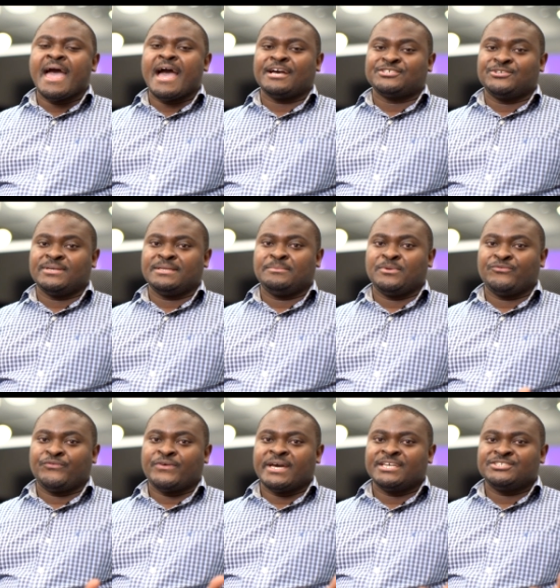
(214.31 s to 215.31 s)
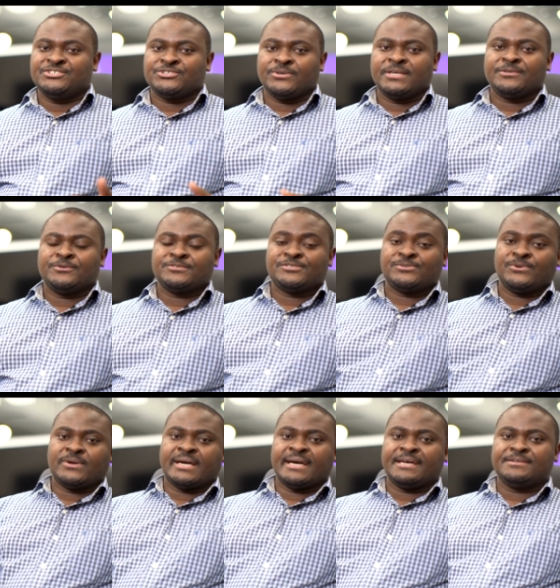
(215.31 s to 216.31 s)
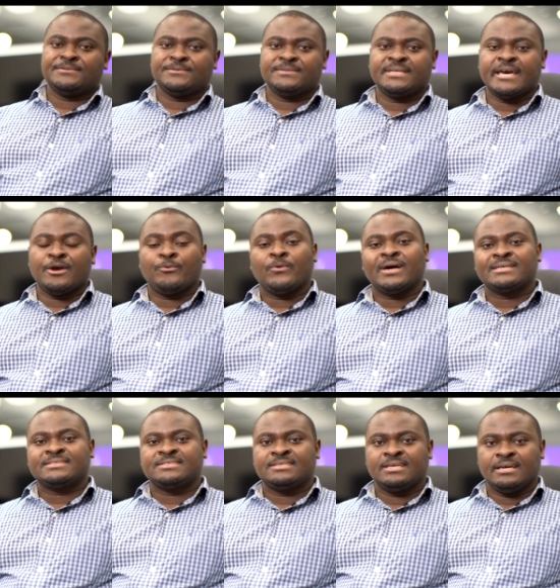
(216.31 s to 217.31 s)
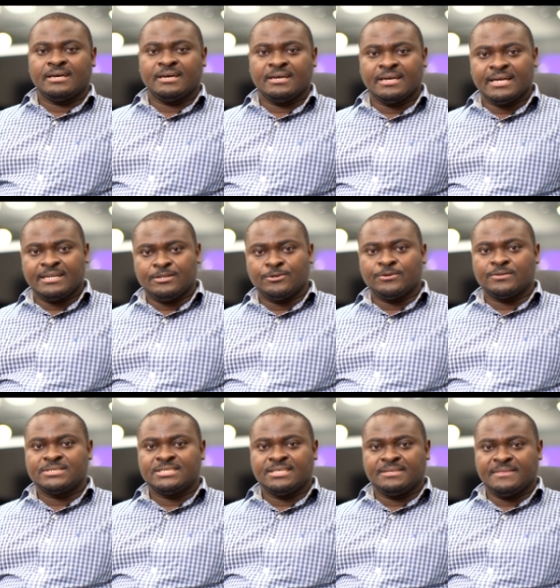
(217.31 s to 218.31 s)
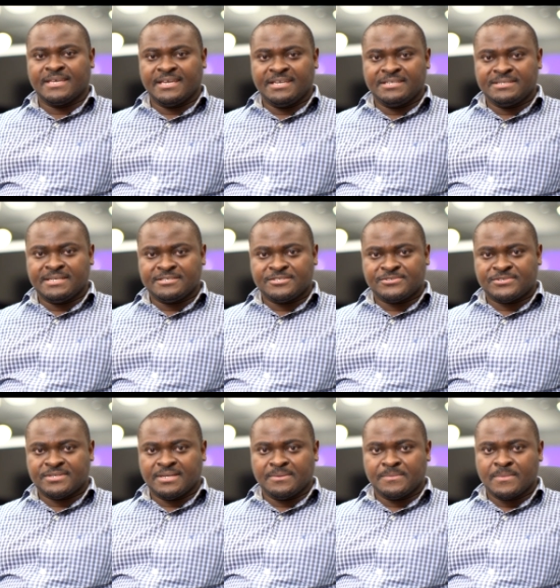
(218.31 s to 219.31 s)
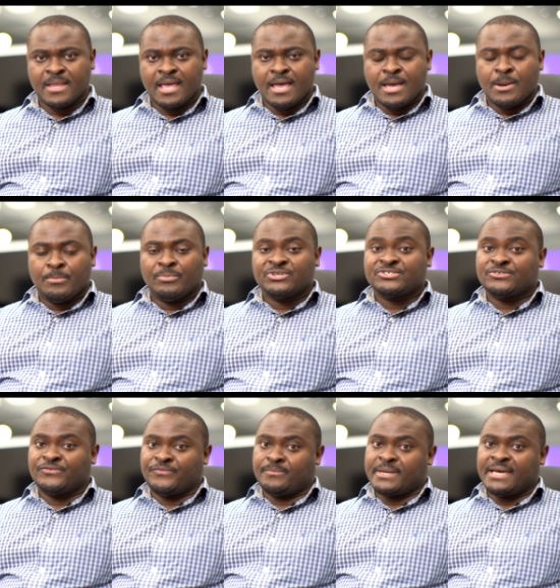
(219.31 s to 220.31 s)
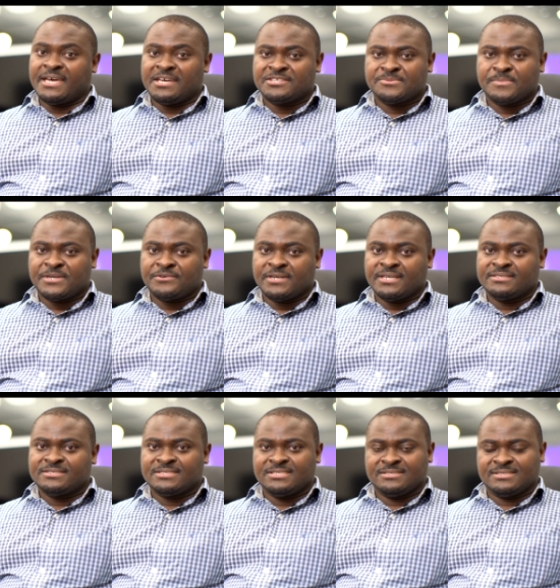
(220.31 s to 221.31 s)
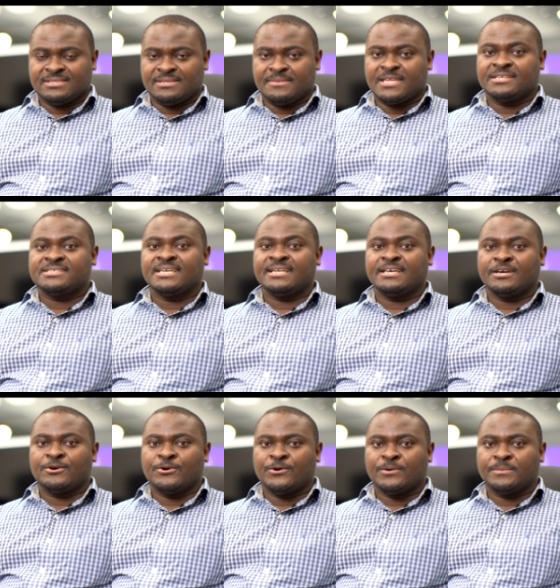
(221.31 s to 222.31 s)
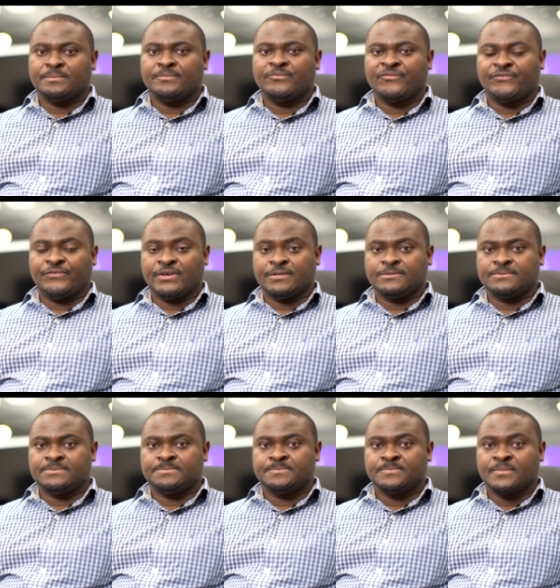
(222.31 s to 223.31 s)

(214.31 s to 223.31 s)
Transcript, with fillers: Actually, before I joined also Gannon, I worked uh, a lot in the industry. Most of my experience is in the telecom field.